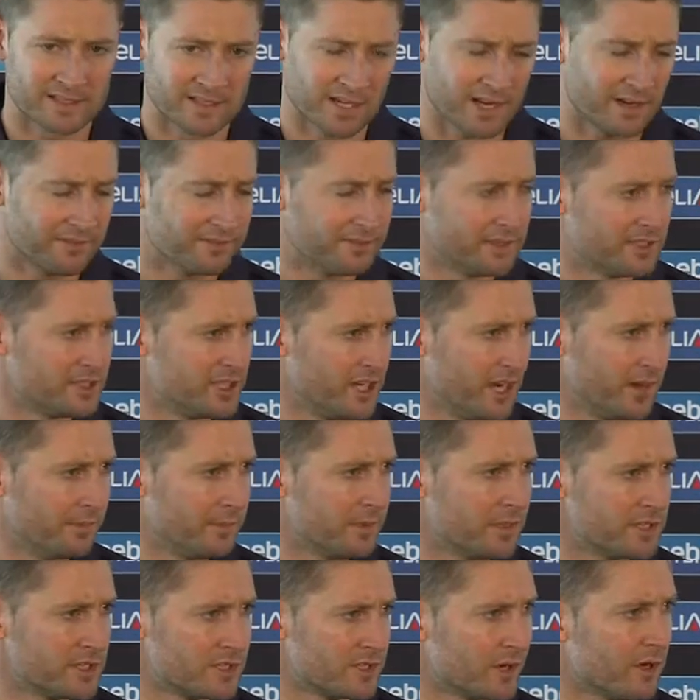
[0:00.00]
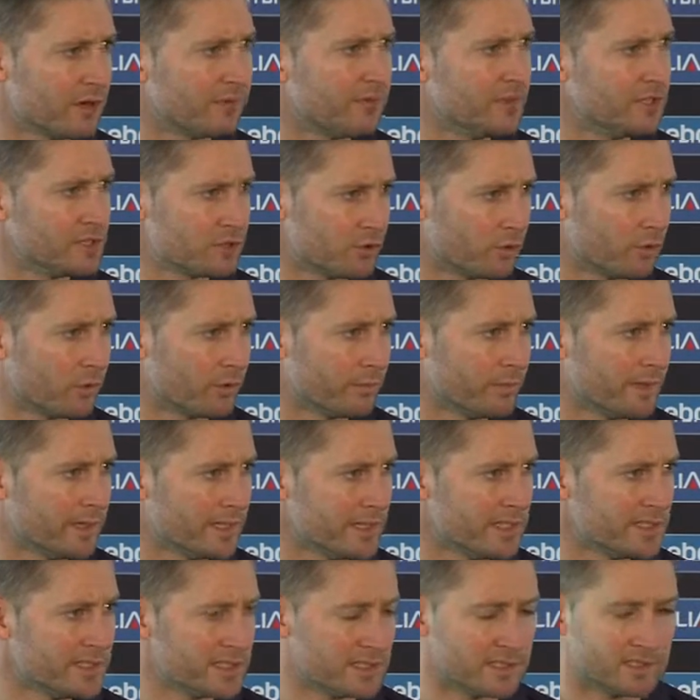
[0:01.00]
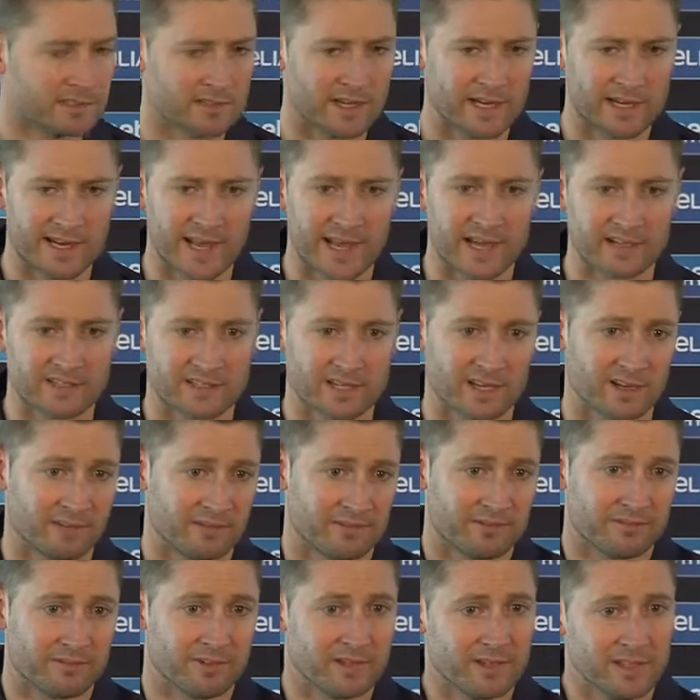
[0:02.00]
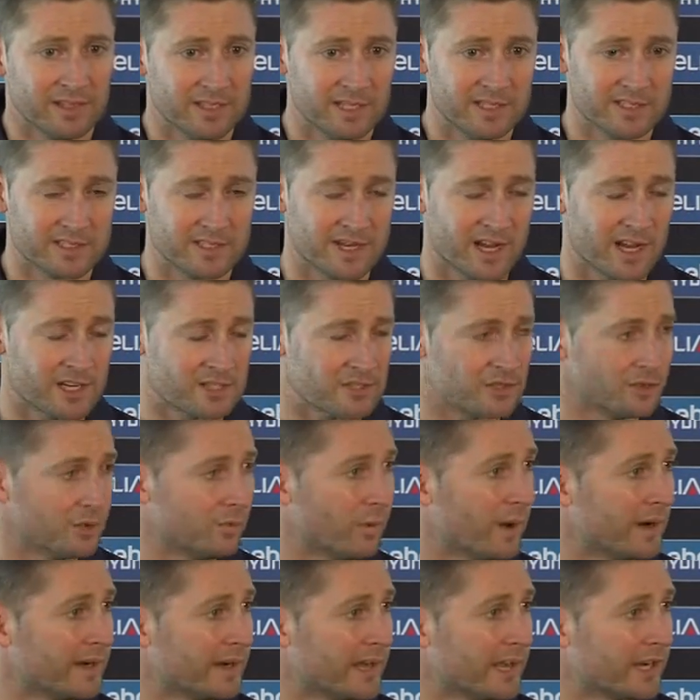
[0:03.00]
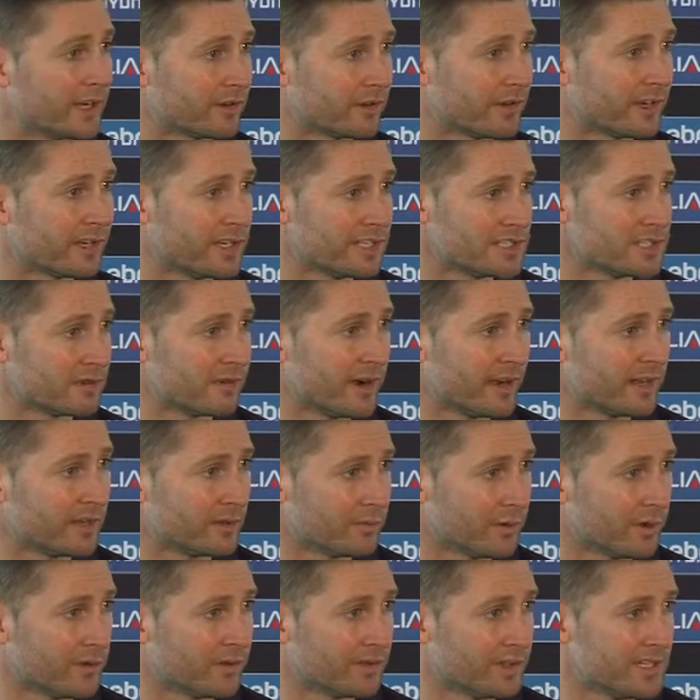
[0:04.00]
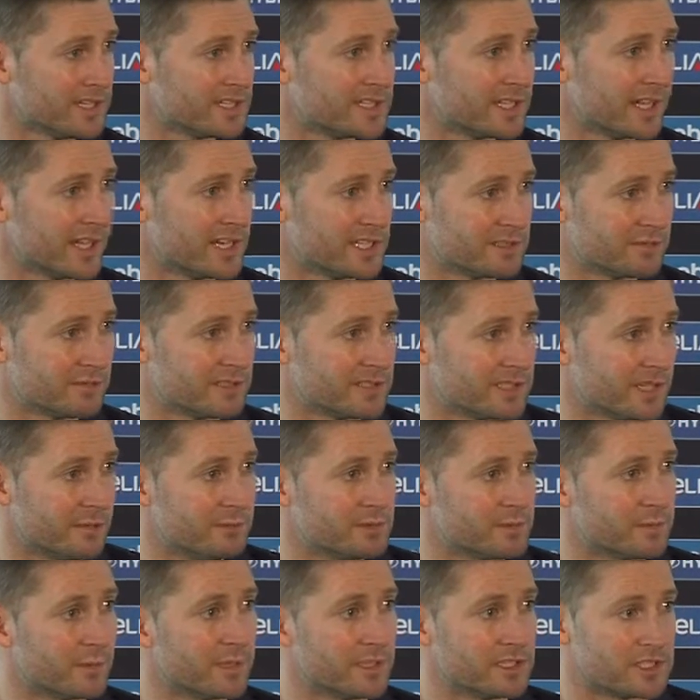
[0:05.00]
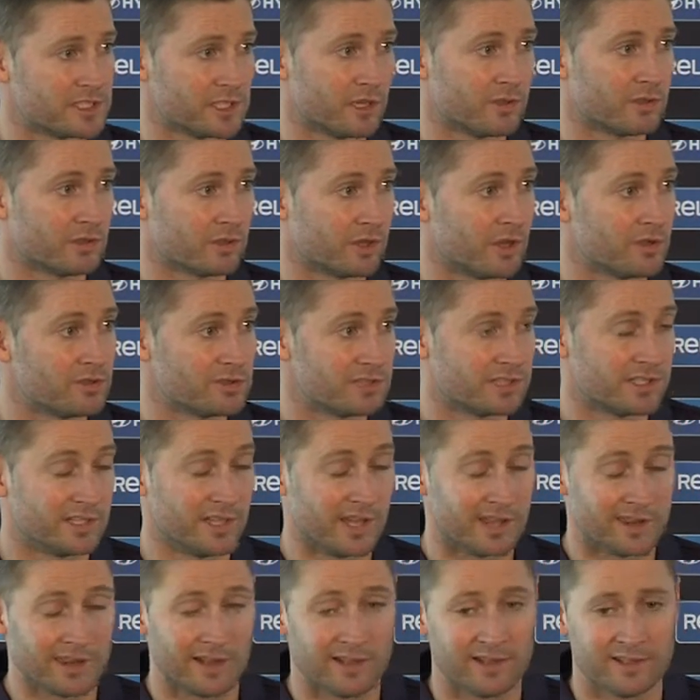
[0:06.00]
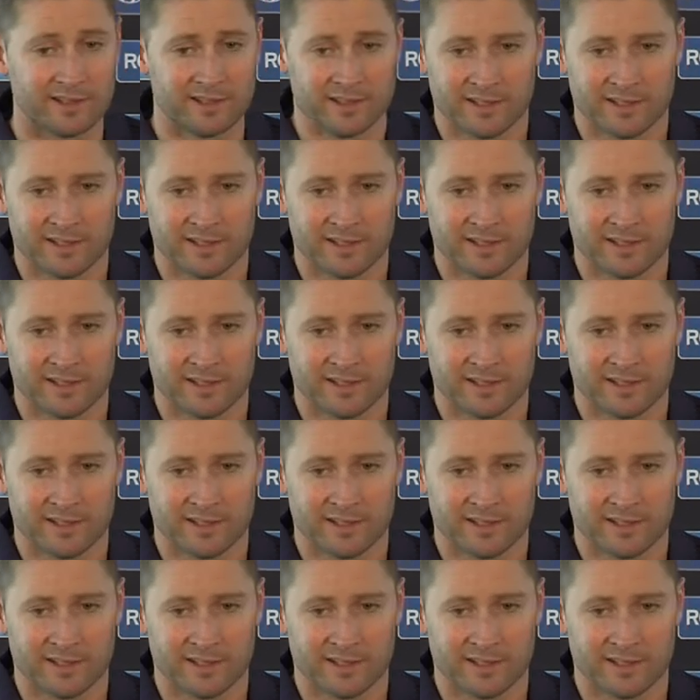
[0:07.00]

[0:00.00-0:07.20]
tough the Champions Trophy tournament is and how tough international one-day cricket is around the world these days with teams being so close together.